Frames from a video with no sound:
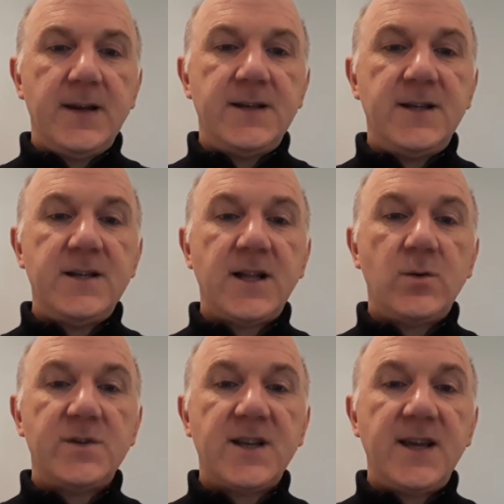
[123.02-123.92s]
Tyndale
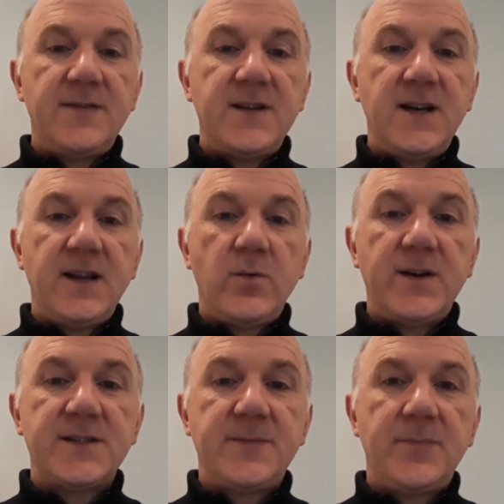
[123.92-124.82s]
was a gifted
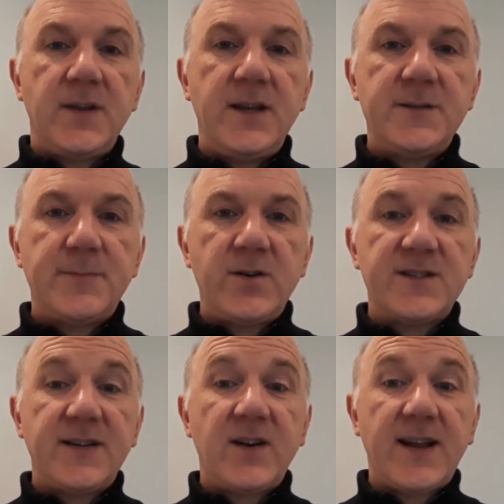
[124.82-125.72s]
linguist. He spoke
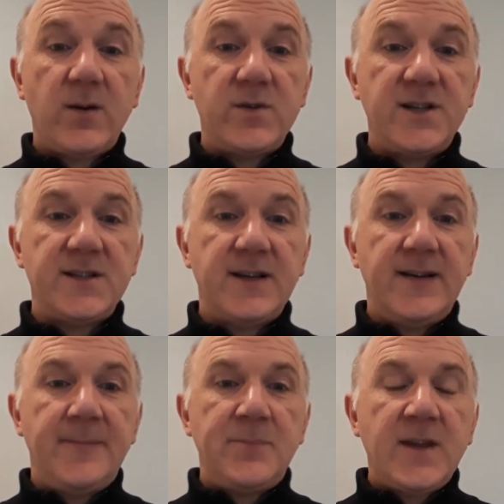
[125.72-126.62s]
7 languages
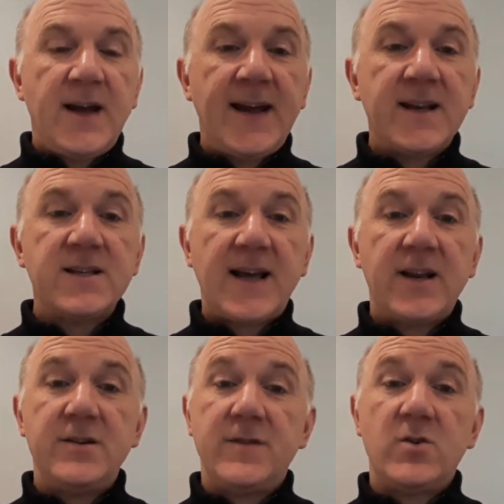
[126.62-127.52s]
and had a
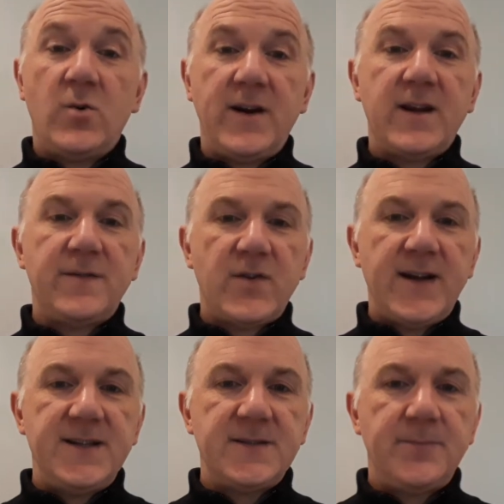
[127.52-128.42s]
talent for coining a
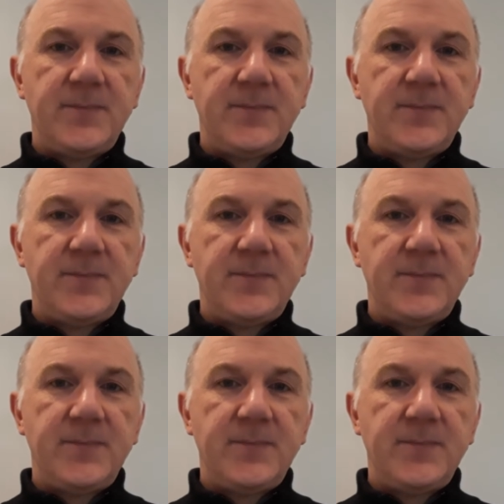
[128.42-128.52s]
phrase,